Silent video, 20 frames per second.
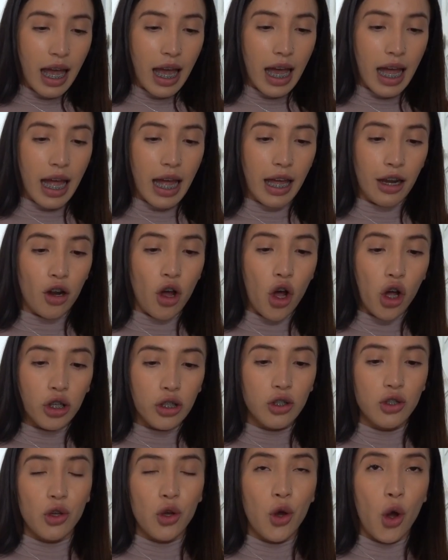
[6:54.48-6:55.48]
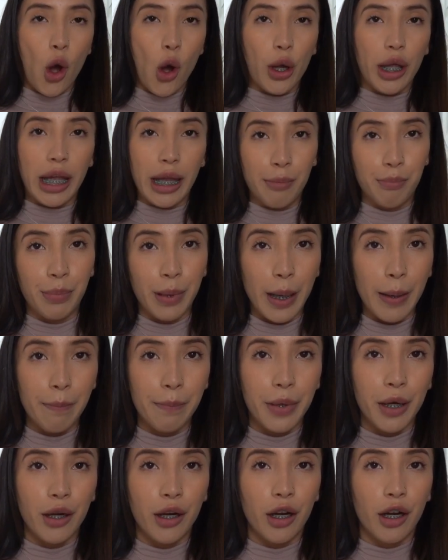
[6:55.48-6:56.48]
And also keep
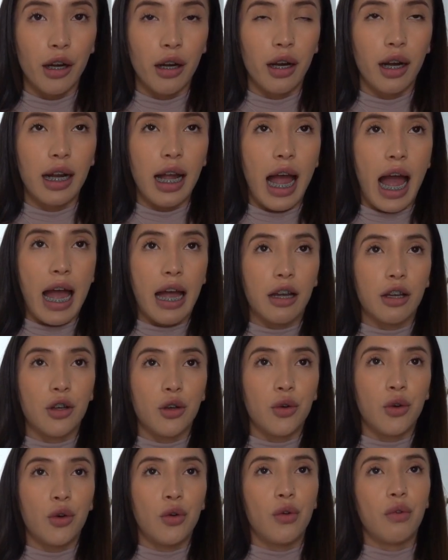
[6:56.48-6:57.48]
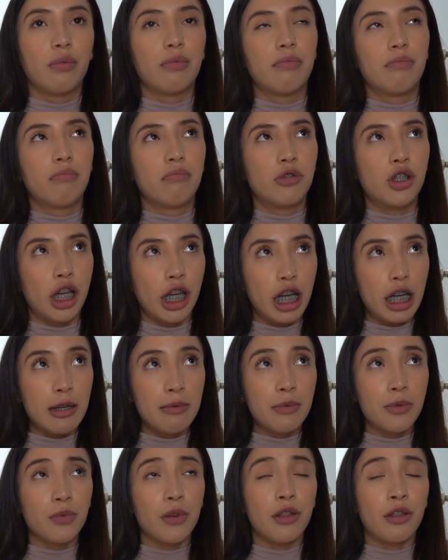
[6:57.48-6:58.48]
up your annual
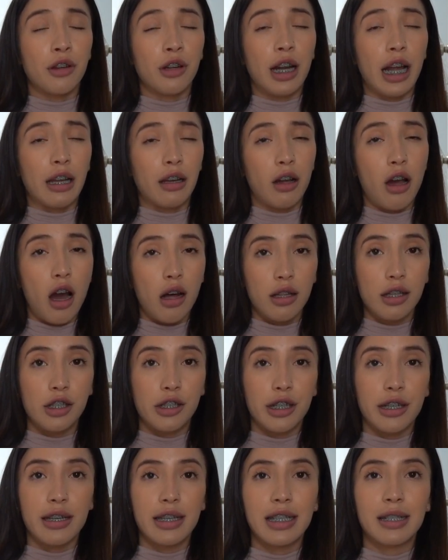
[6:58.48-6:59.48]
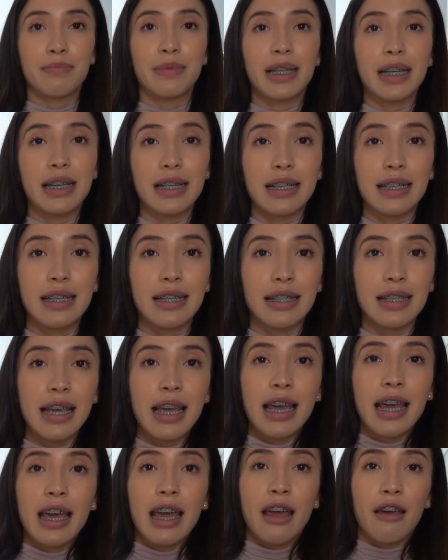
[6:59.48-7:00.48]
checkups with your gynecologist, because
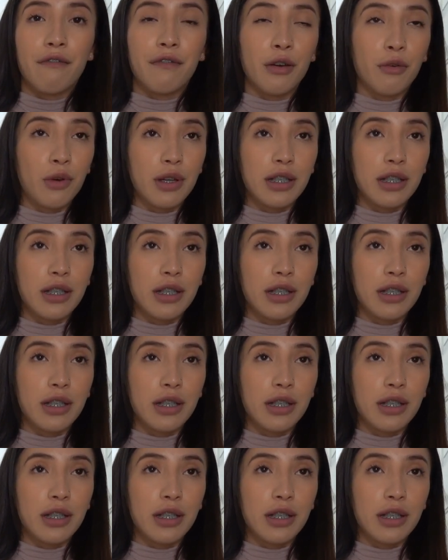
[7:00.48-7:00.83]
if it